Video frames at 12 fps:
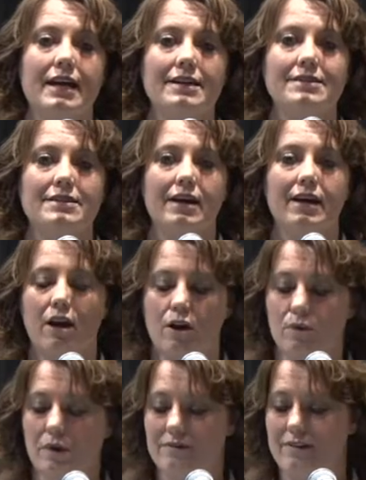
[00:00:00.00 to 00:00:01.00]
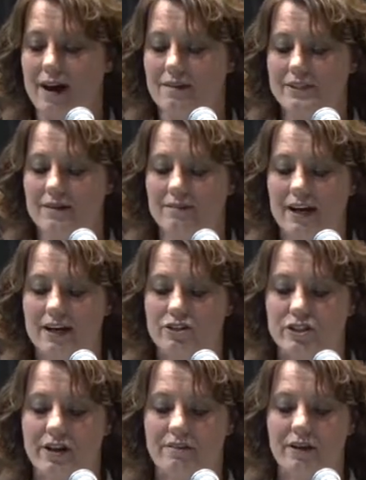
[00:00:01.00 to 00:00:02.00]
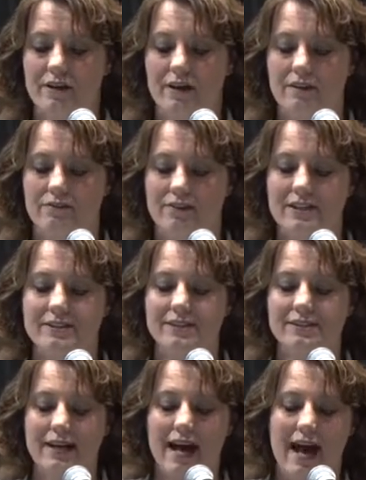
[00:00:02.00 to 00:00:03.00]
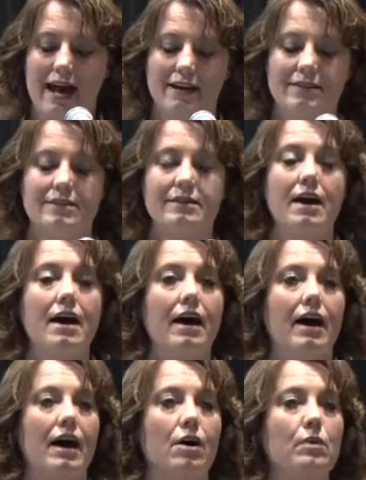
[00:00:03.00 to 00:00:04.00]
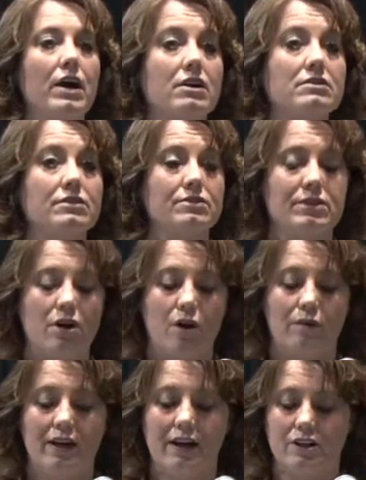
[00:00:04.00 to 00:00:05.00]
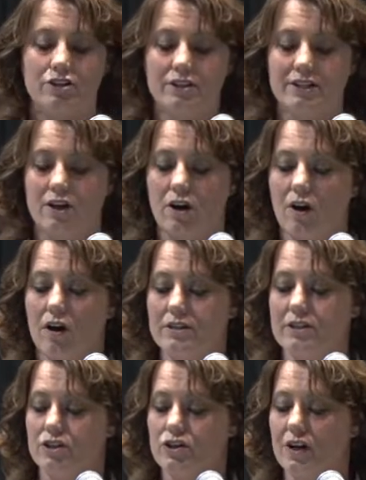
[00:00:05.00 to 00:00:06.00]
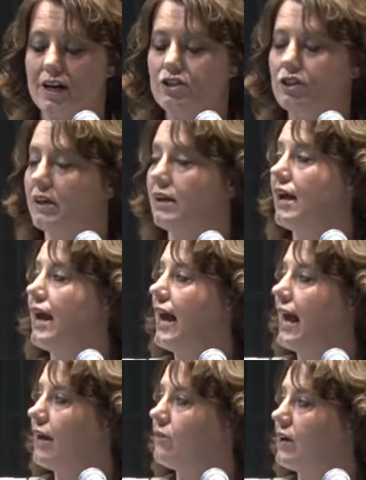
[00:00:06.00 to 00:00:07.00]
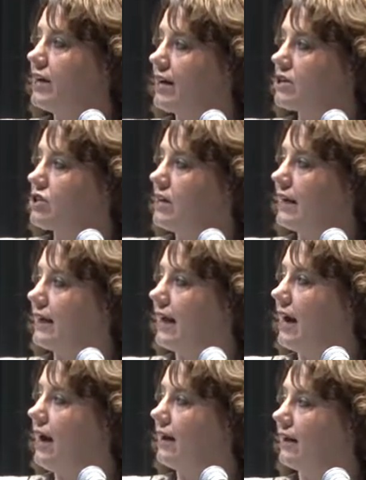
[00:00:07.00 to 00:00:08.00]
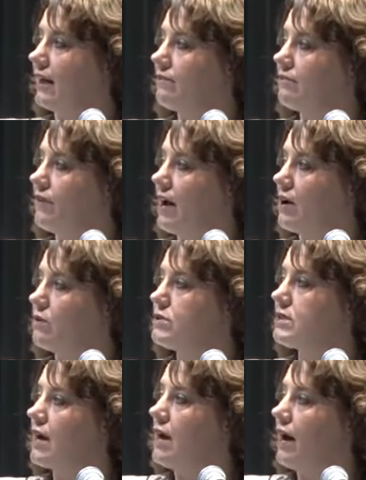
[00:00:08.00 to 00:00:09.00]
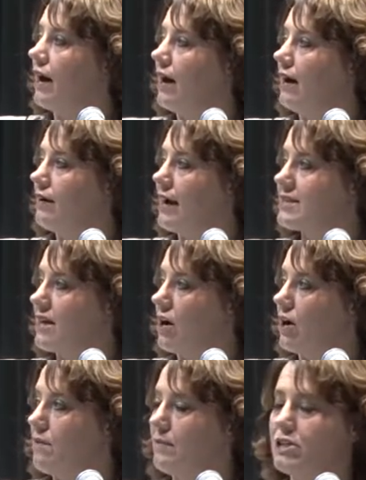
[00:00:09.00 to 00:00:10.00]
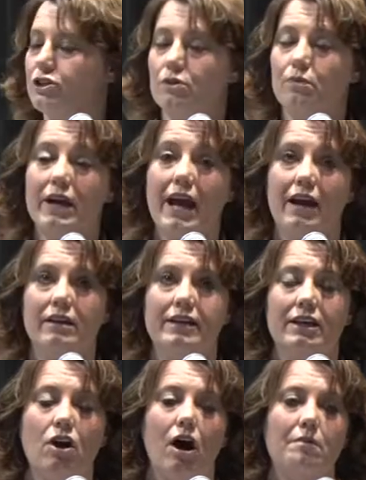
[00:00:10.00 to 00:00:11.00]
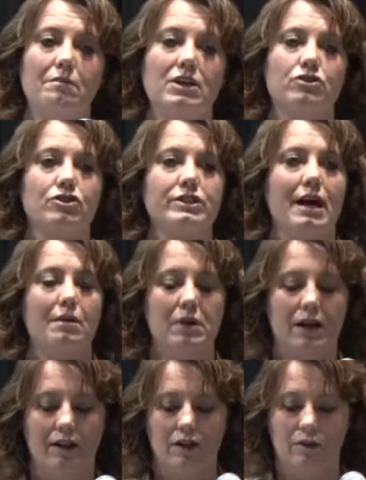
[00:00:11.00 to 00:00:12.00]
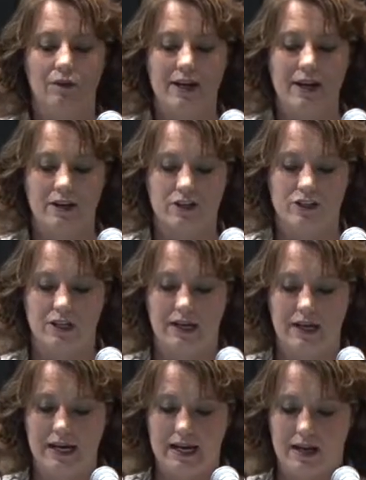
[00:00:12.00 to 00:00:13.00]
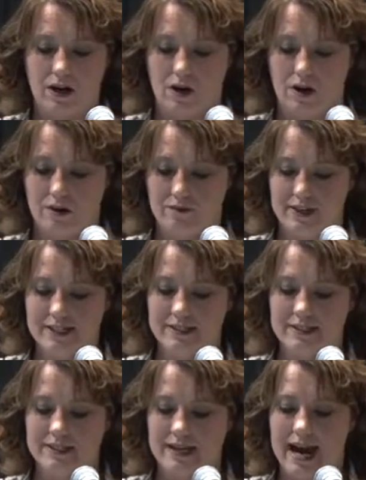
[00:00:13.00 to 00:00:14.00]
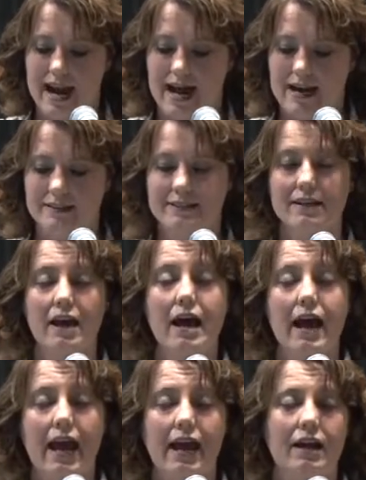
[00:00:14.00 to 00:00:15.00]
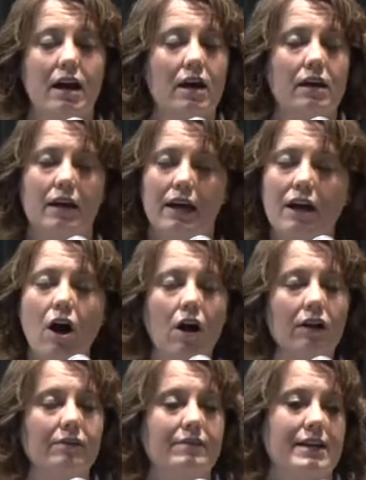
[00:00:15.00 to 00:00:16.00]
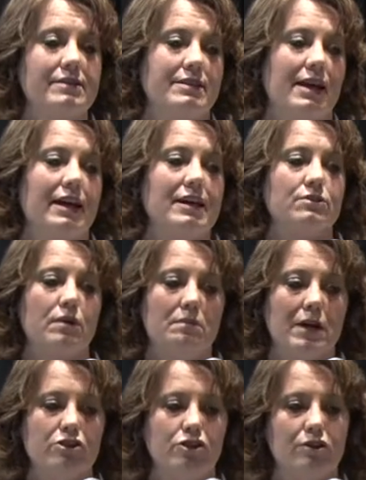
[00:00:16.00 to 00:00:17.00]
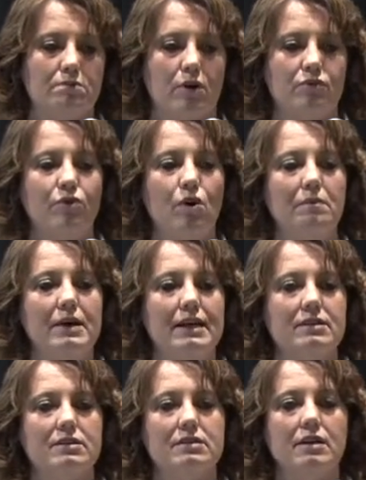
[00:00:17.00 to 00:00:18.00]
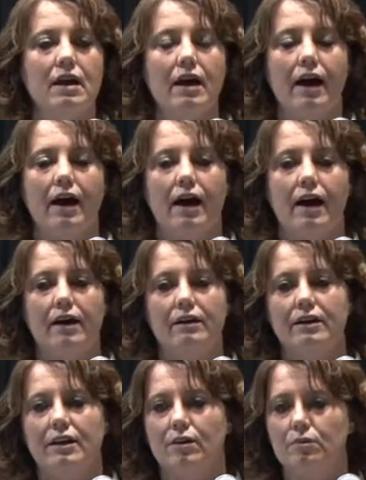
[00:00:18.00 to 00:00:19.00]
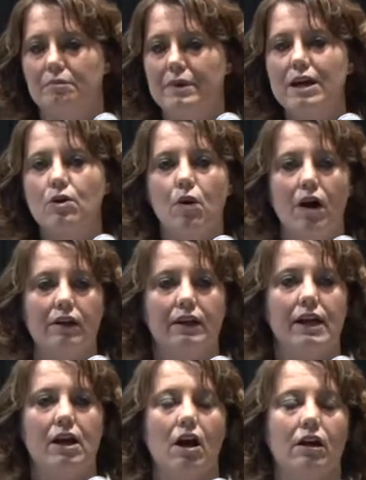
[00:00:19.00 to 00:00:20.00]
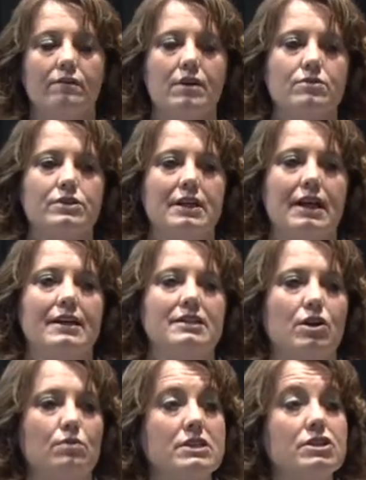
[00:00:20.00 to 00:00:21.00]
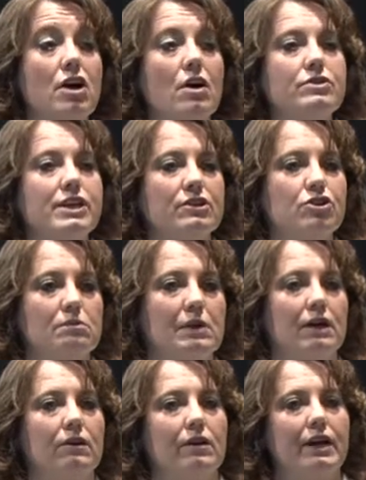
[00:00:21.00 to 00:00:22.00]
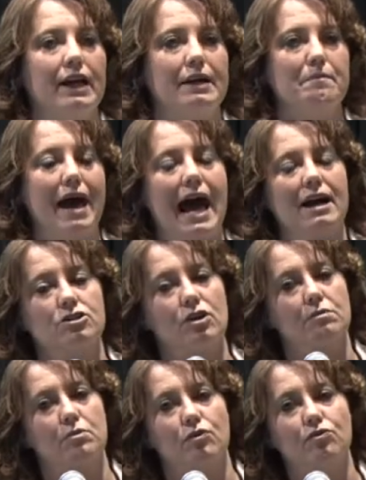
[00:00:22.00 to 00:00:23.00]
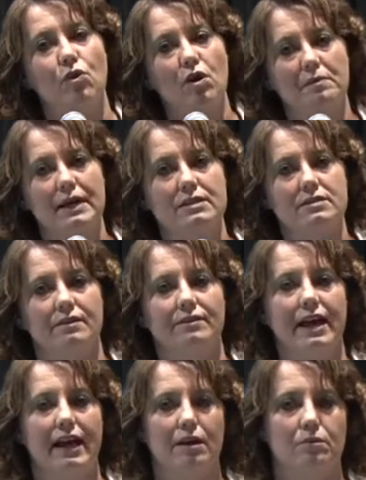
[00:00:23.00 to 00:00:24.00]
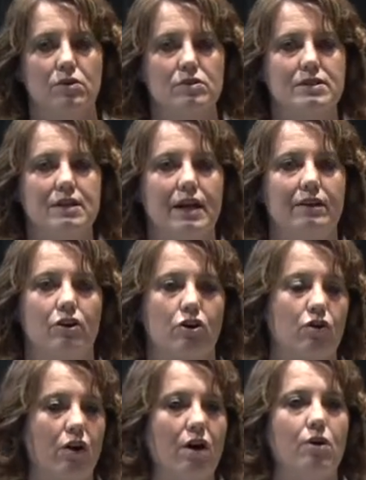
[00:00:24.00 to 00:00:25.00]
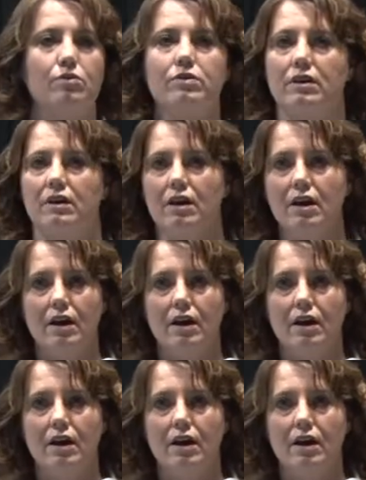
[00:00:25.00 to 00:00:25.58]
STEC-0157H7 in the feces and hides. We also saw reductions in our concentration and reduction in lymph nodes. As I already mentioned, we did not measure salmonella reduction in our feces and hides. And in all of these studies, we measured performance, meat quality, all of those things. There was no detrimental impact on performance of the animals and their growth and